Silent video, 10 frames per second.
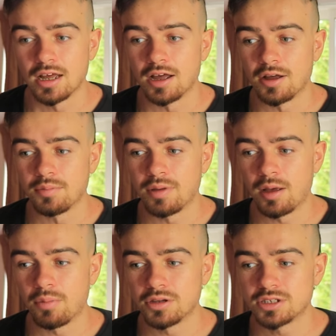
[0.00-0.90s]
um,
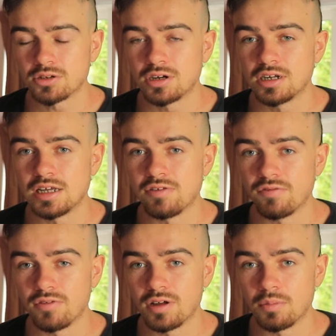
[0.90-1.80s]
I'm also gonna
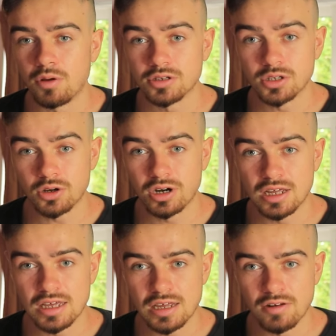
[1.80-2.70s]
I'm also
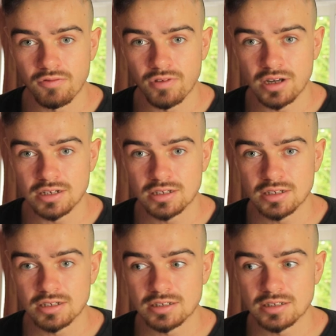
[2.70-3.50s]
gonna invite